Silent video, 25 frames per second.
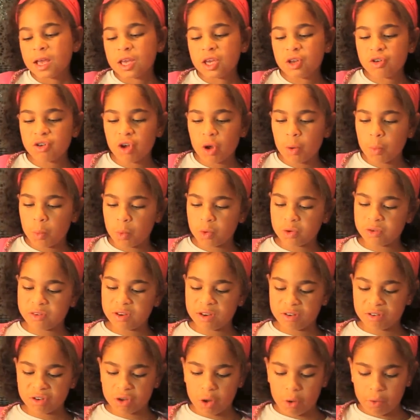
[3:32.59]
you don't want
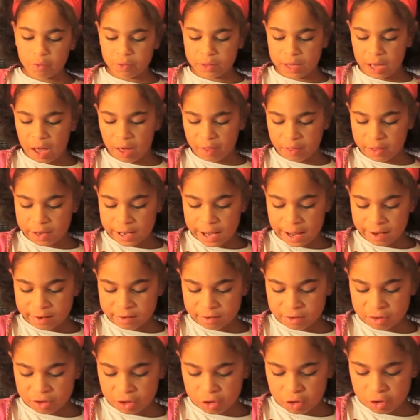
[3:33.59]
it to go on the other
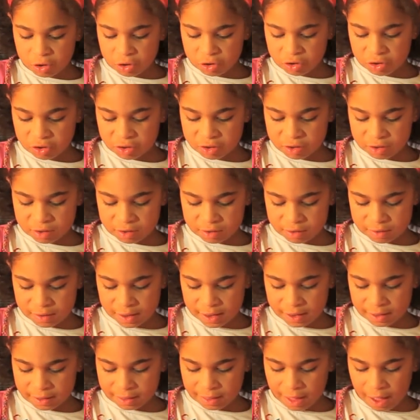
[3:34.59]
letter, so you can just
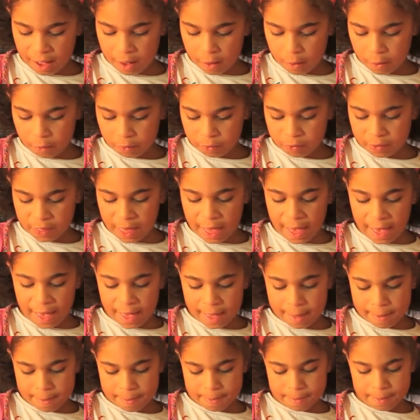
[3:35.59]
stick that on
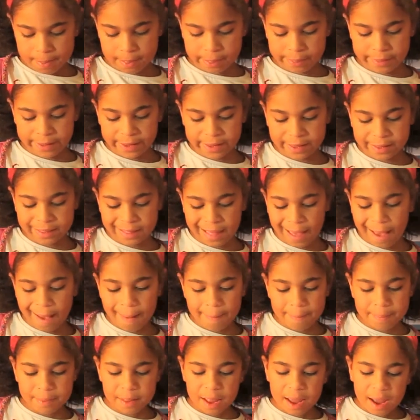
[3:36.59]
there like that,